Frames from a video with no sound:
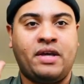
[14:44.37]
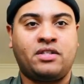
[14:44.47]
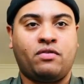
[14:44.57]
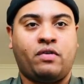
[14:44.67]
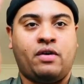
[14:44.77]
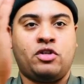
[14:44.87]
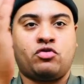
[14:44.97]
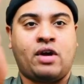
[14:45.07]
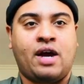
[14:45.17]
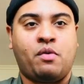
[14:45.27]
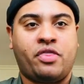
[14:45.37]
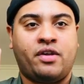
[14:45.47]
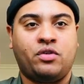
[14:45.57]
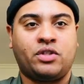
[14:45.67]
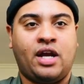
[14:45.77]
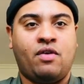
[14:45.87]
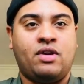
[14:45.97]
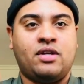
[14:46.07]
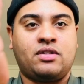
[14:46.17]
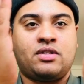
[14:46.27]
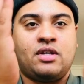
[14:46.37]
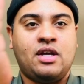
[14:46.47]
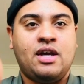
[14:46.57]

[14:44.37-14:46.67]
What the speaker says: makes it very dry within those areas.